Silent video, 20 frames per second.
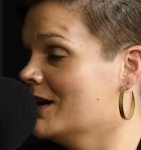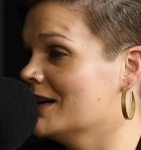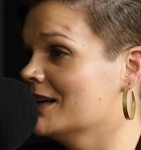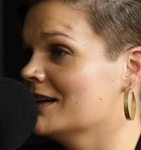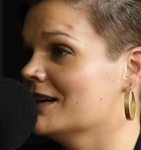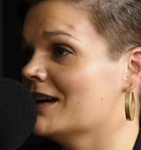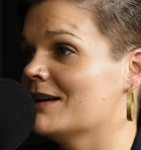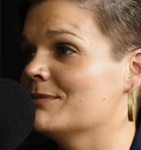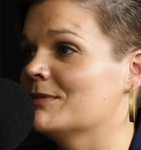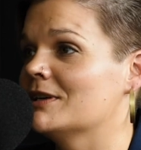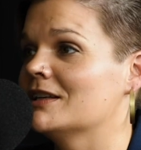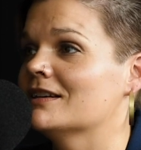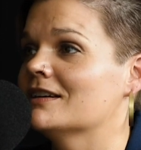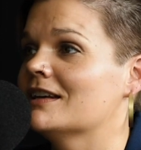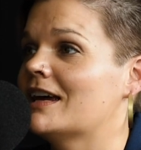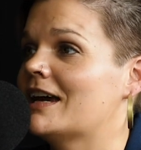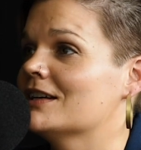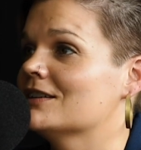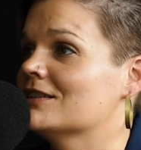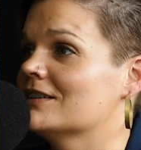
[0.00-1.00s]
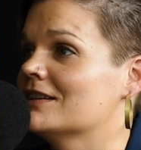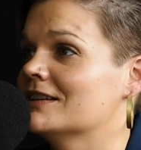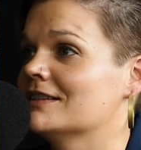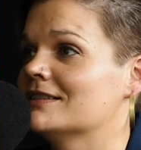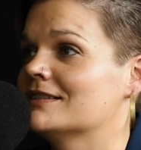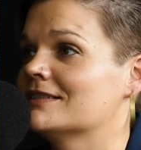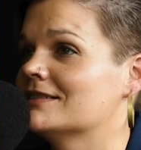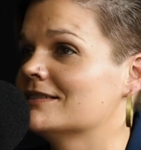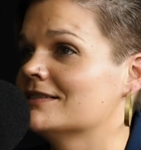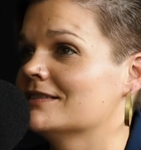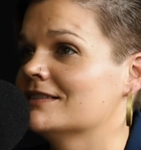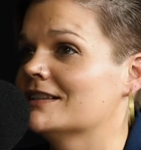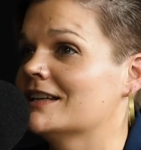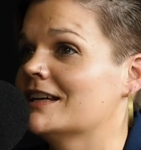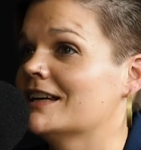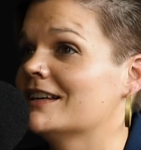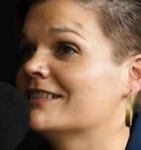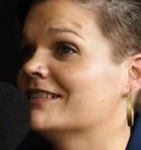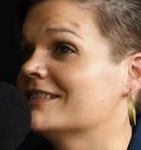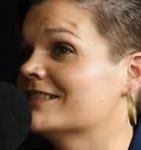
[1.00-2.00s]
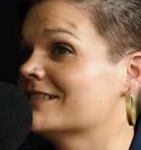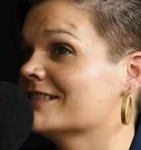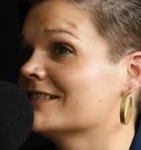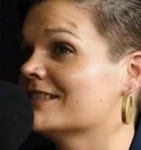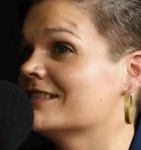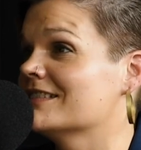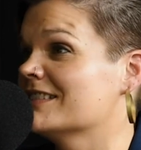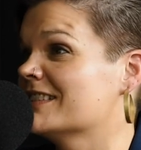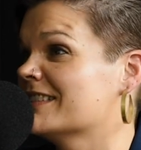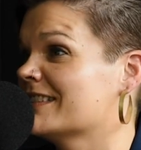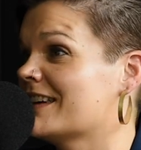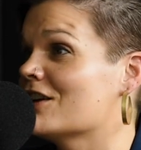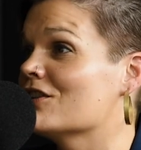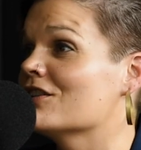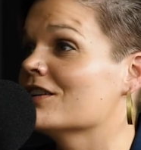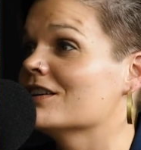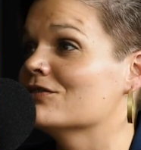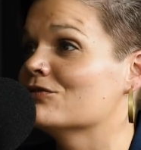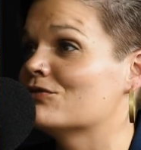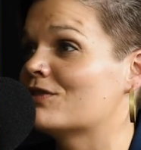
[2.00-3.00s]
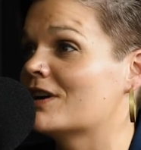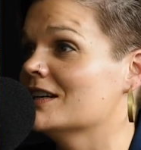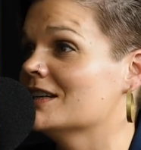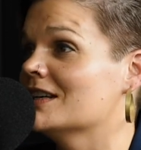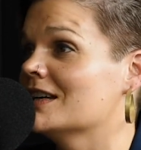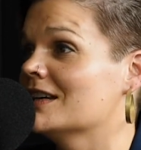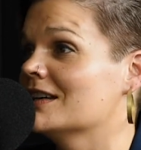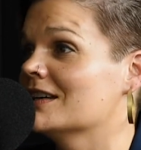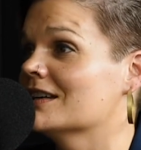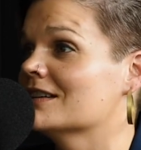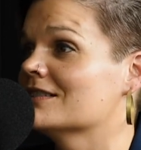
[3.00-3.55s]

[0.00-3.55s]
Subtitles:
Right. I mean, it's scary and frightening.